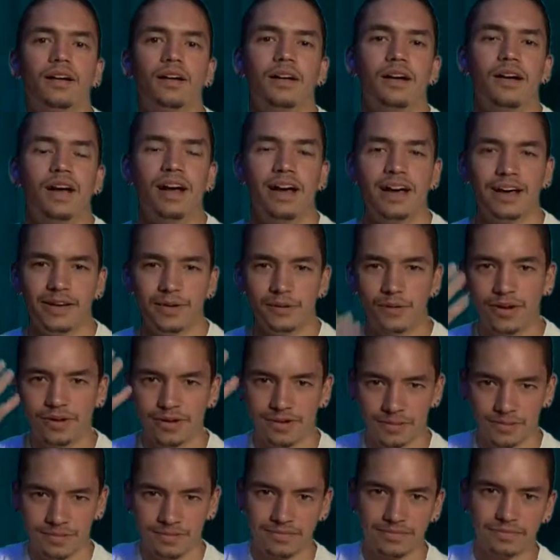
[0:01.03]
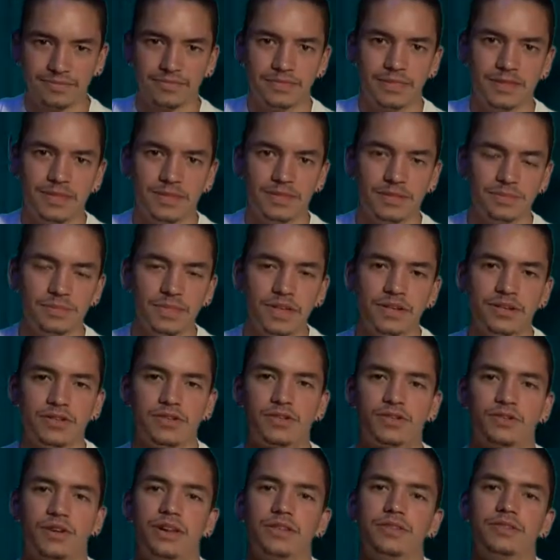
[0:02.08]
Hi, welcome. This is Meet a
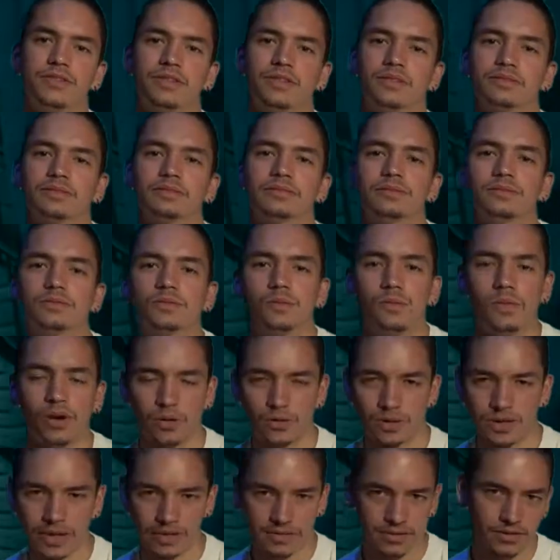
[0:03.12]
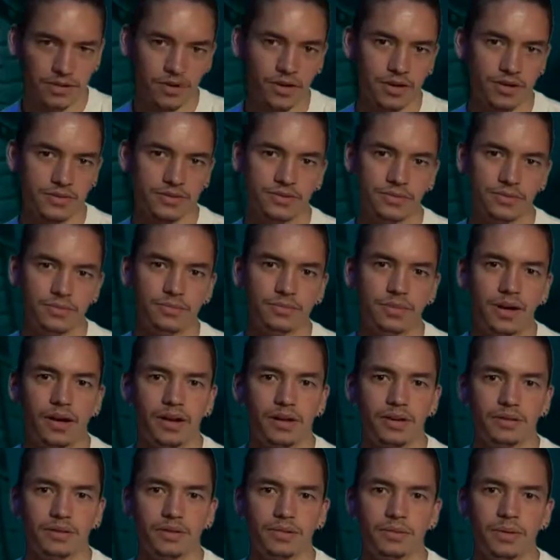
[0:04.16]
Stranger, where we get to know our student body
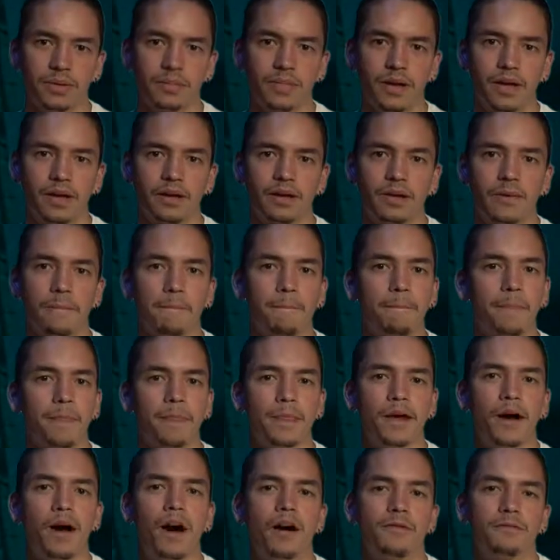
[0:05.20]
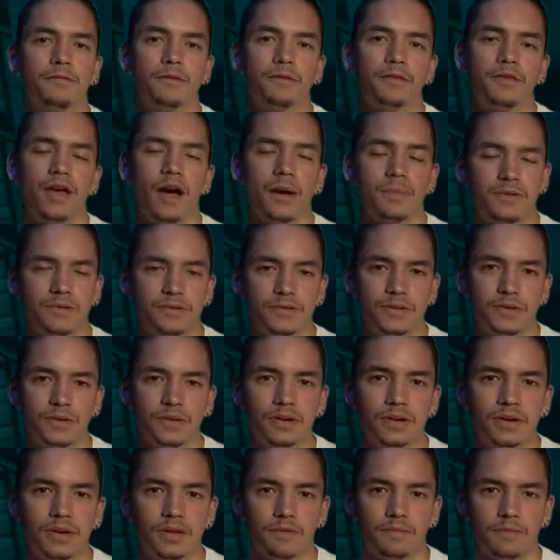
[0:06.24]
a little bit better, offer the
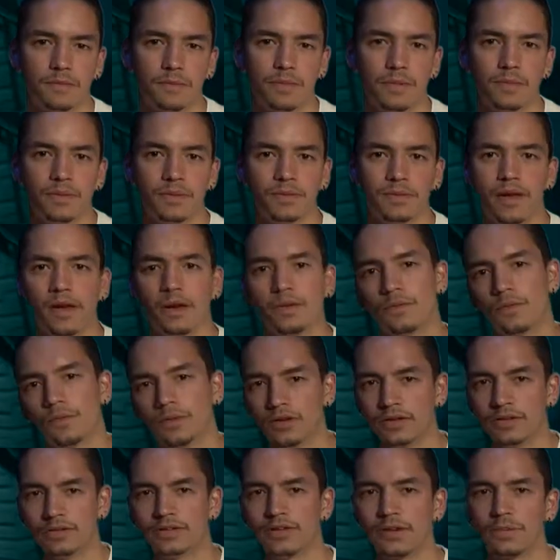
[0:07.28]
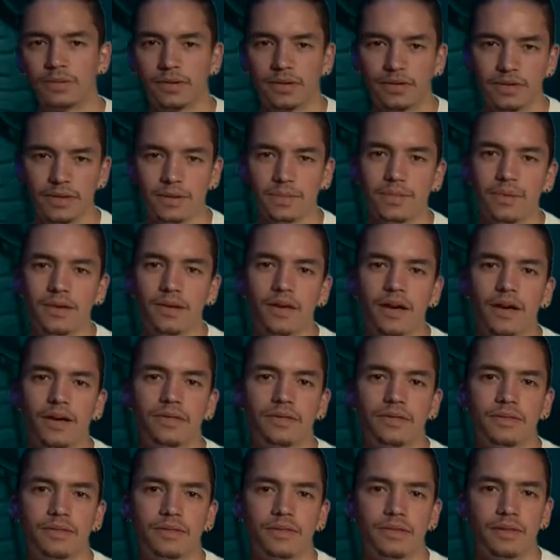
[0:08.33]
opportunity for people that wouldn't typically be
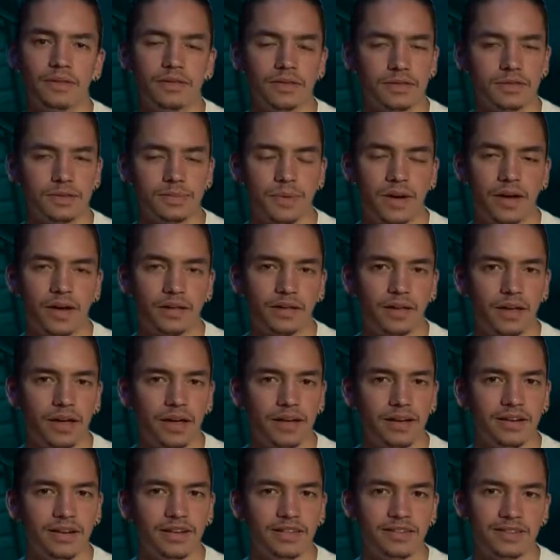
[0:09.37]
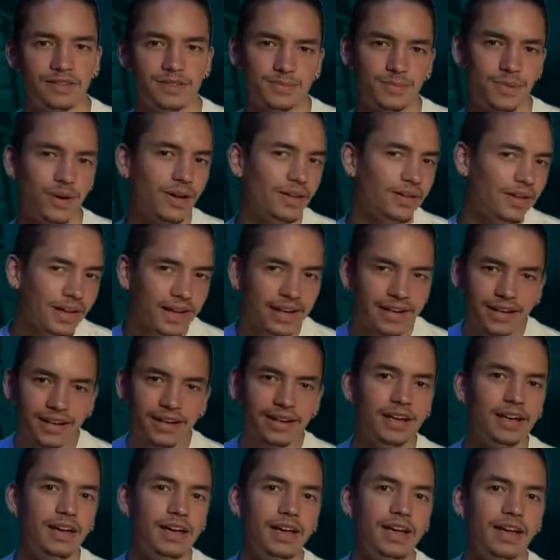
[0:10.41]
in the spotlight,
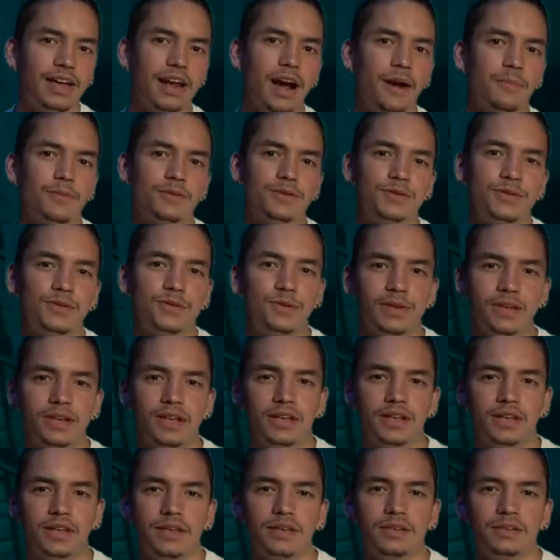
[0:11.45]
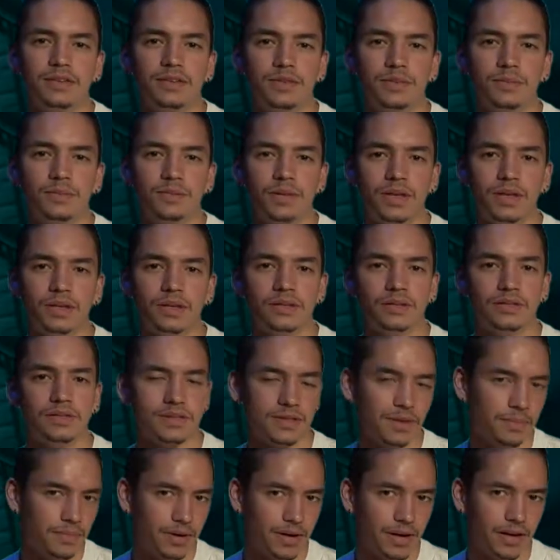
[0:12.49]
an opportunity to meet
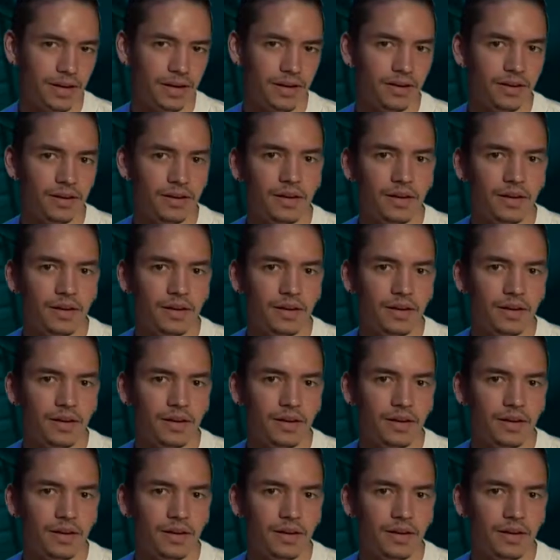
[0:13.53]
somebody.